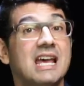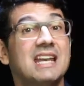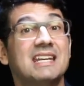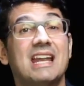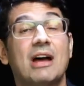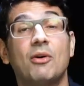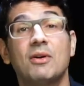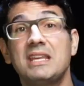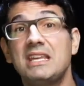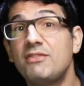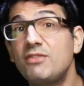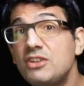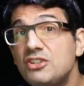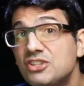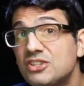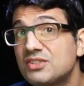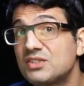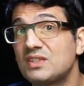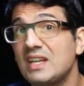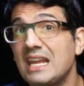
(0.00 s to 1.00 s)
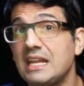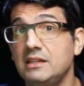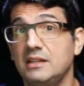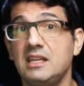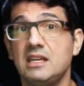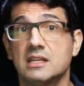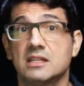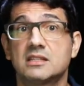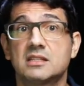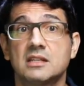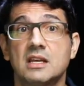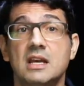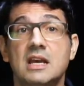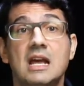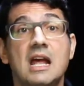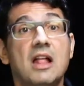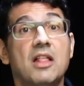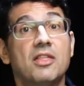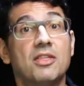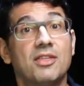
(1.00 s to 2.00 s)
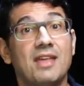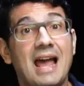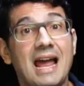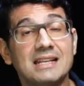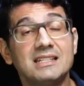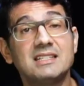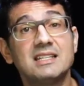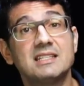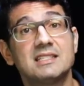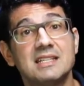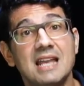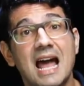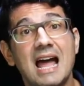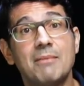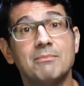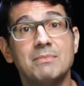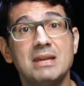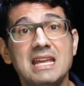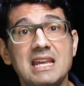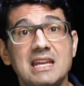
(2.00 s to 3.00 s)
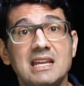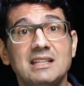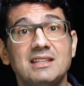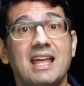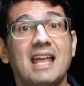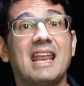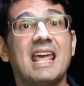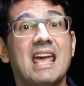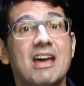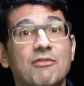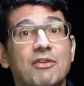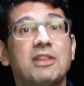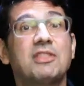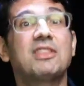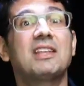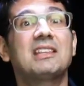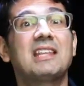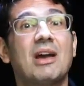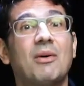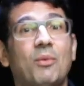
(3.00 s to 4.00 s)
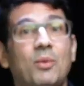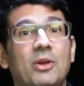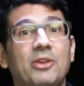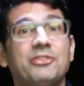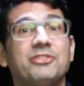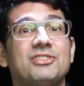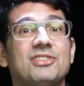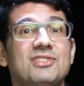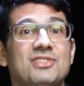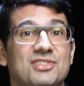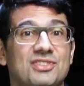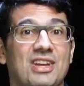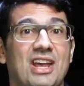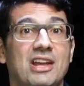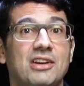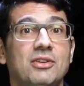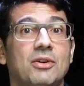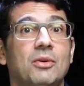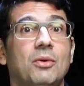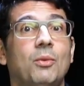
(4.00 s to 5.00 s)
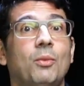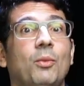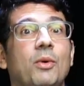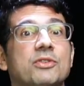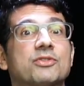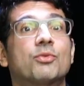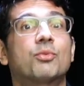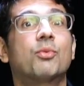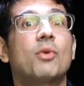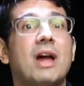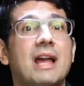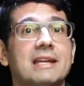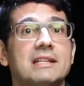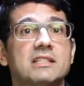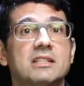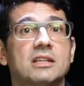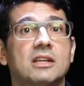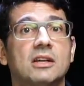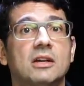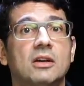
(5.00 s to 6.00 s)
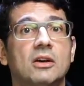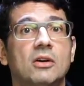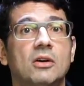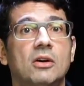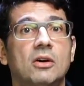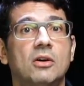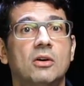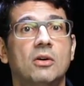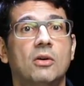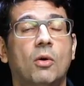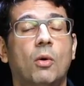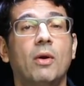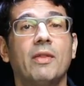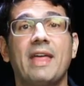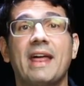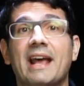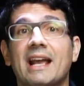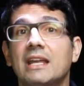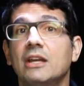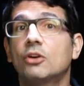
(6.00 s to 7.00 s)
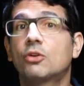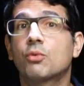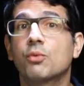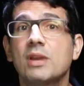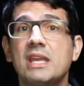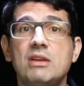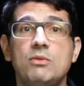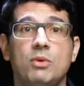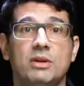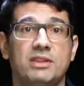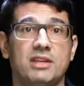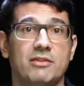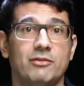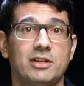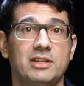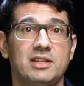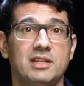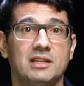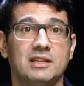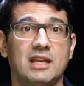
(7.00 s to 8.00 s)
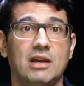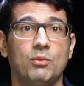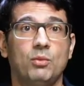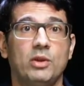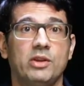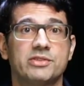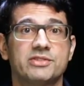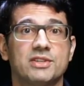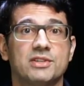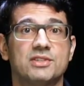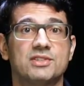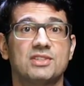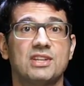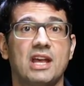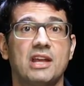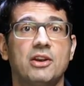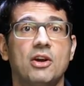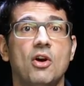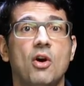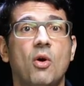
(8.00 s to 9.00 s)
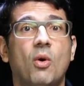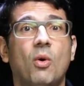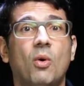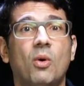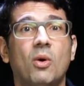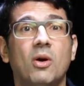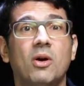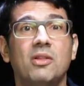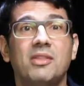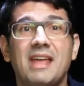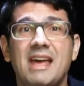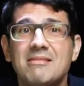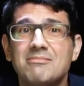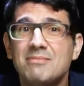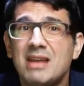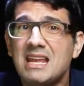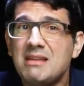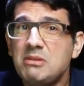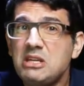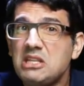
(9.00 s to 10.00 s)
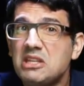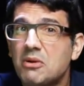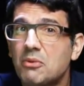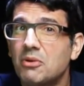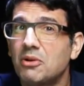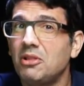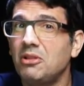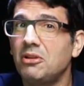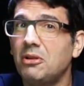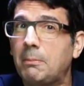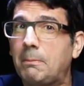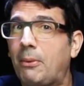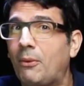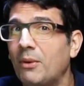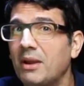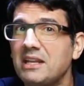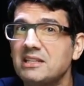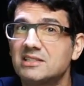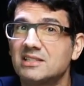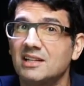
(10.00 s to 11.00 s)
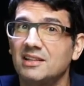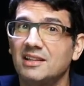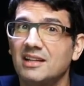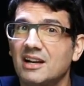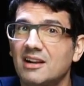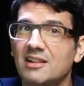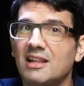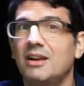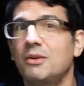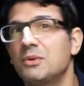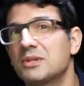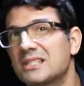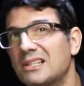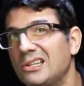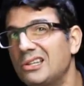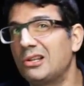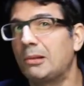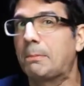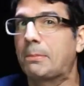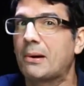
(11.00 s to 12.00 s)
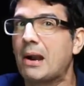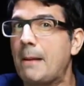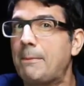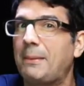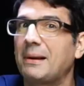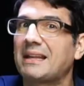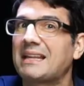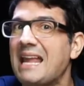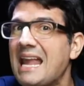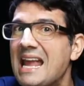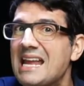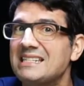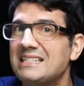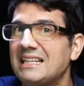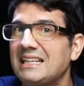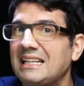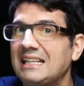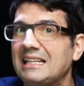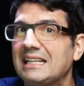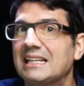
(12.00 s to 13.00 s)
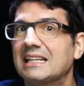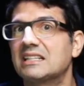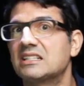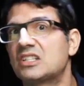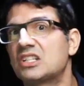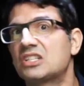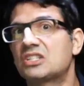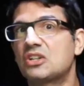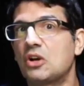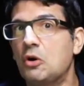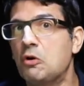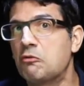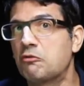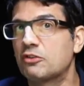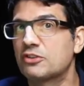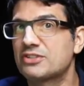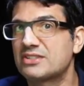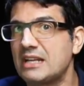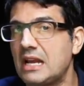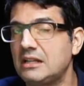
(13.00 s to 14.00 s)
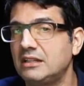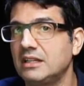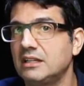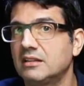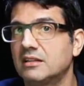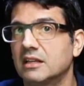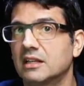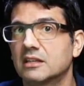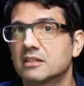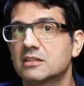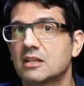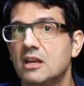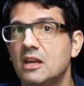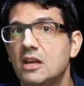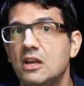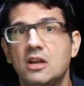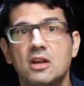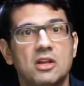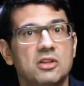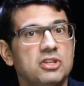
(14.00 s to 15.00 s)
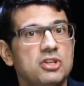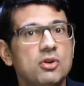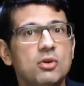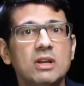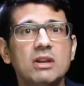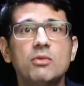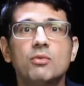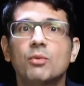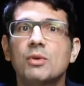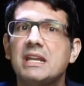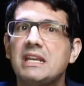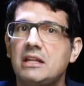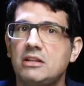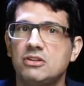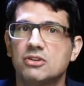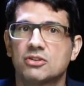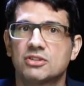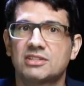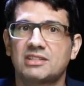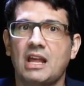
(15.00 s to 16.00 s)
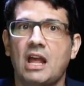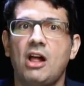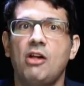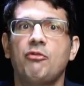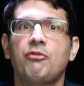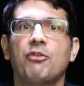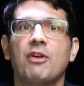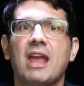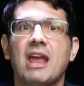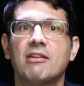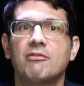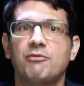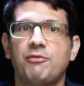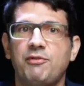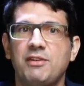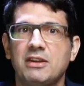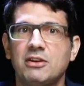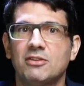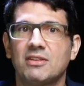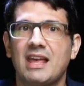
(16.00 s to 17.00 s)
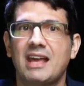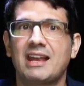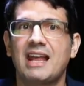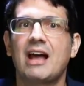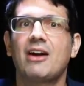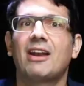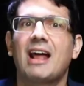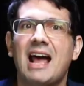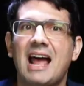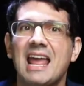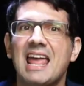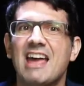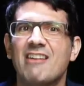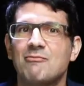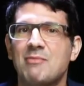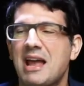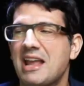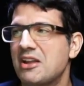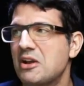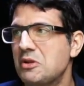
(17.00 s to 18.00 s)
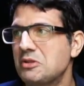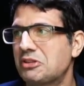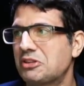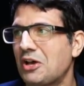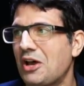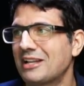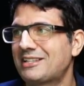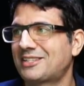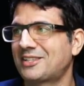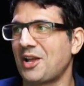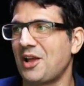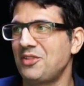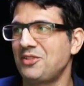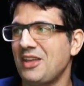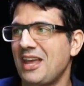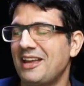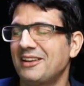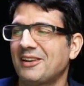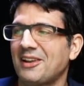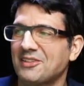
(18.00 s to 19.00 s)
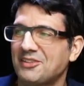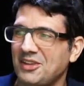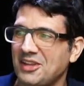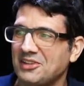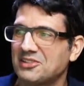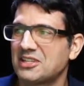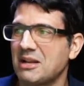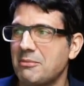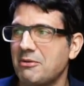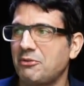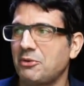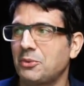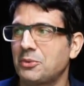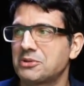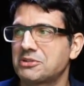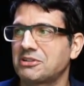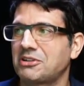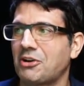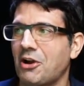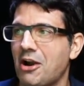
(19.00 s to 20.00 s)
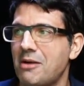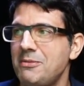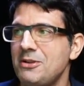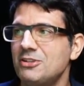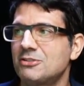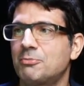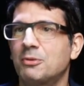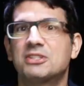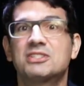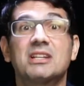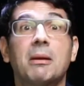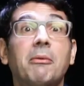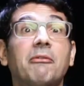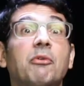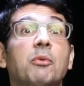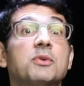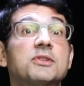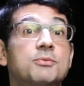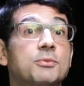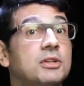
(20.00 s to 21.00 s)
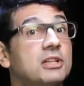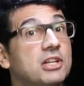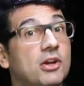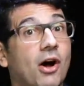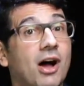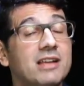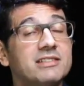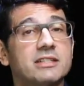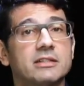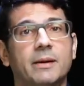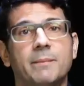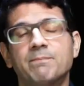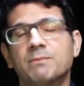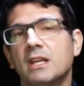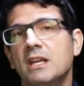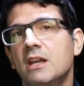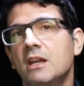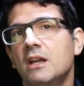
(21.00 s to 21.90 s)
Now, even just saying this, that does not mean that everything that Wilson said was right, or that I agree with everything that Wilson said, or that maybe there were little points in there that he was a little propaganda-y and just overselling things. You can read it yourself and figure that out. I have my own thoughts on that, and I think some of it was garbage, but some of it was really awesome.